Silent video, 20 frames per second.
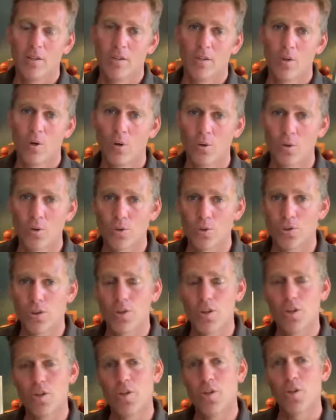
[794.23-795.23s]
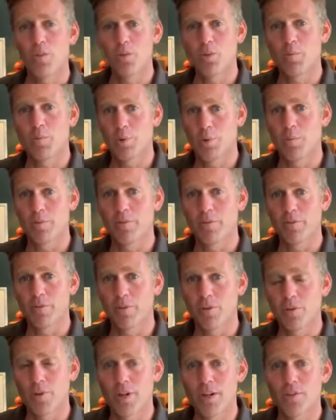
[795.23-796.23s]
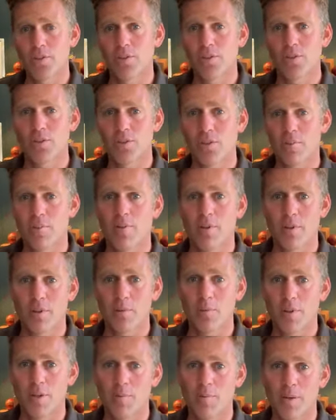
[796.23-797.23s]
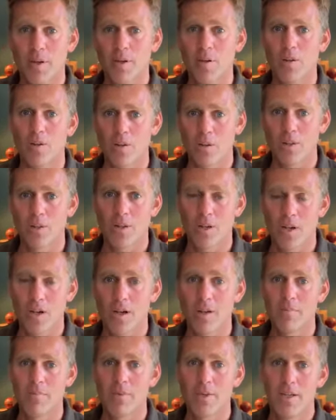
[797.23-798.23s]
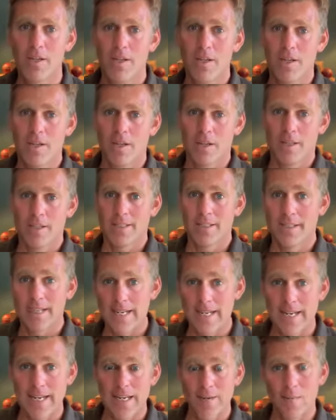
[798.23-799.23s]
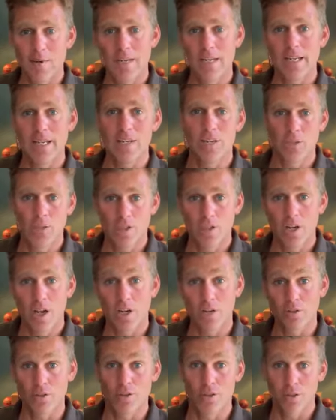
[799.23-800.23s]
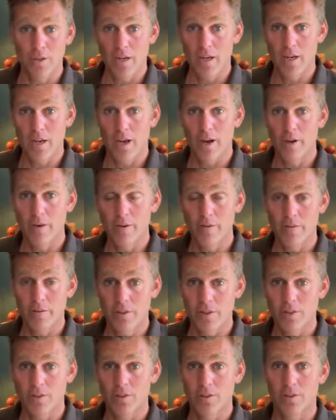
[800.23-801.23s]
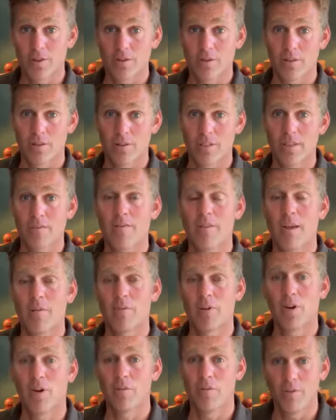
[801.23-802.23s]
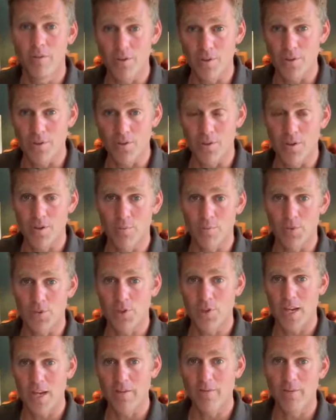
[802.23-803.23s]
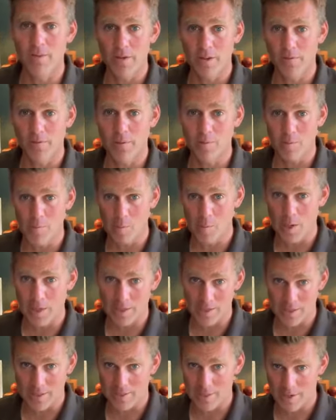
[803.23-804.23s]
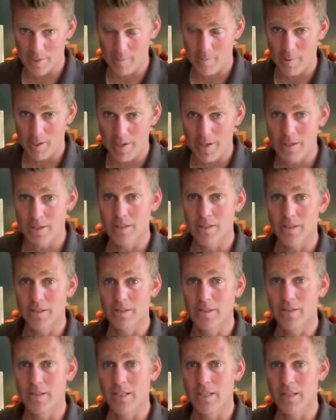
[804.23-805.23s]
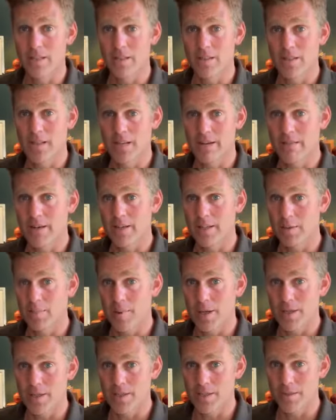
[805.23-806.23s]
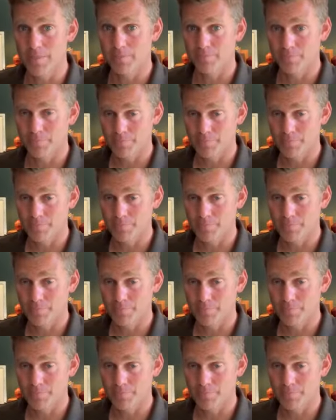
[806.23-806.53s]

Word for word: caused a huge problem for us and something that we spend a lot of time dealing with each country over to give them confidence that it was safe enough to bring this airplane into, into their airspace.